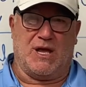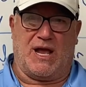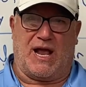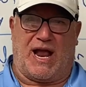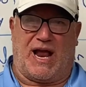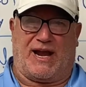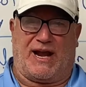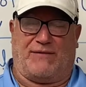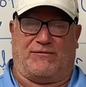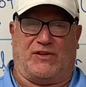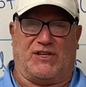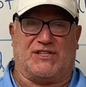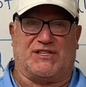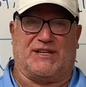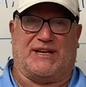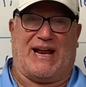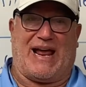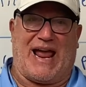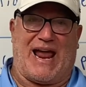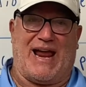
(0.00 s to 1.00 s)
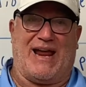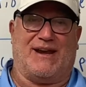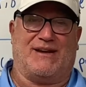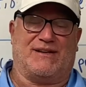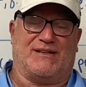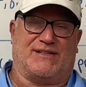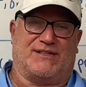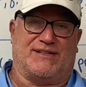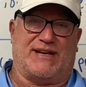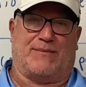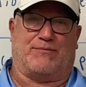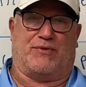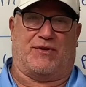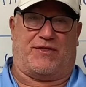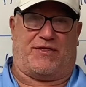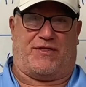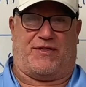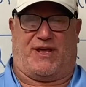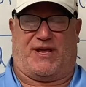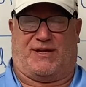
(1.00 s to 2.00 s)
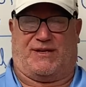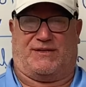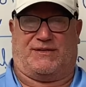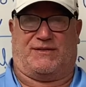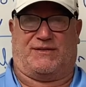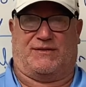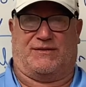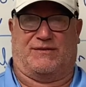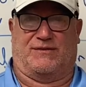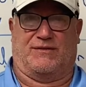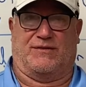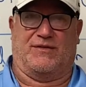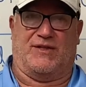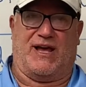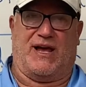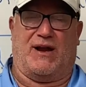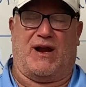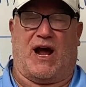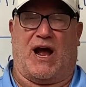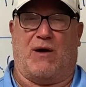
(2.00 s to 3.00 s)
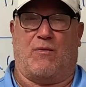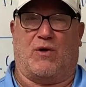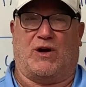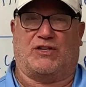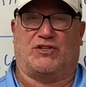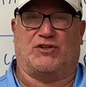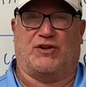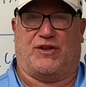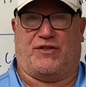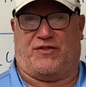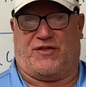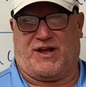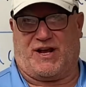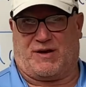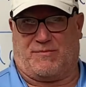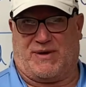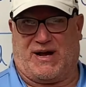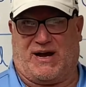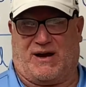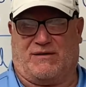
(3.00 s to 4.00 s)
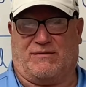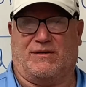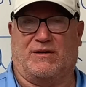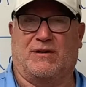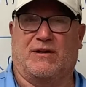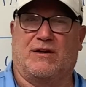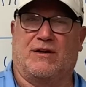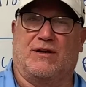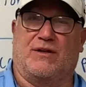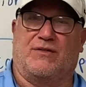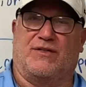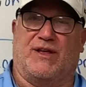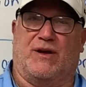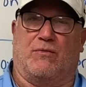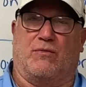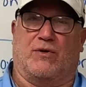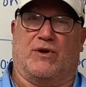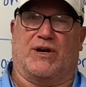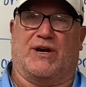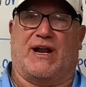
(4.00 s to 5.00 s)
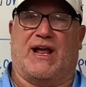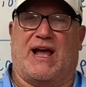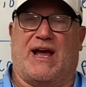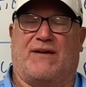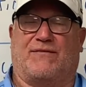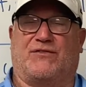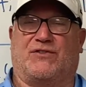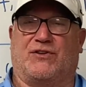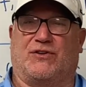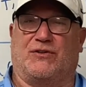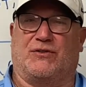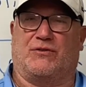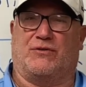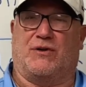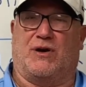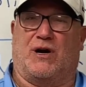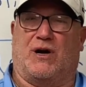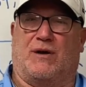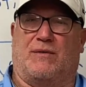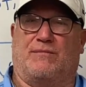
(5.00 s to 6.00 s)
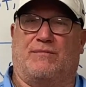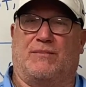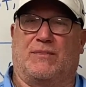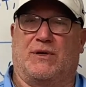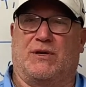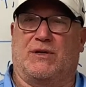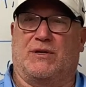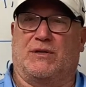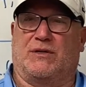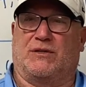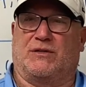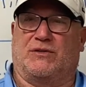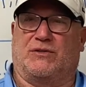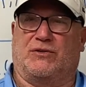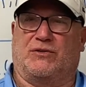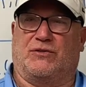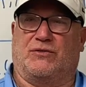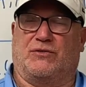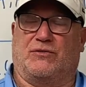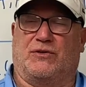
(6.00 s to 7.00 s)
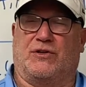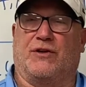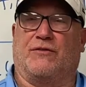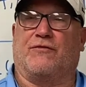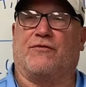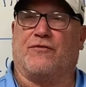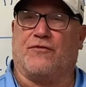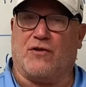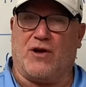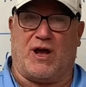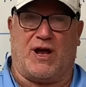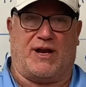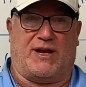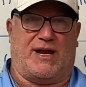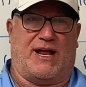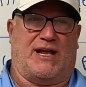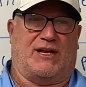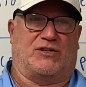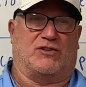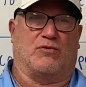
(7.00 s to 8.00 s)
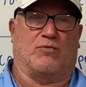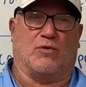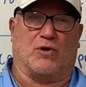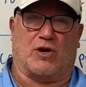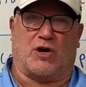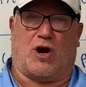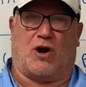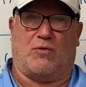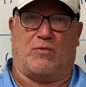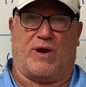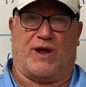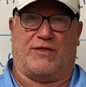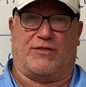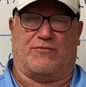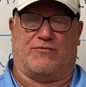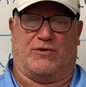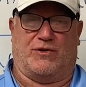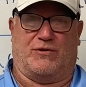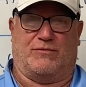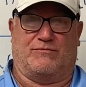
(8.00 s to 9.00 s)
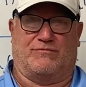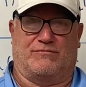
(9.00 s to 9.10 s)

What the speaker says: And I've listed 8 separate things that I want you to think about that we're going to have to confront and to work our way through.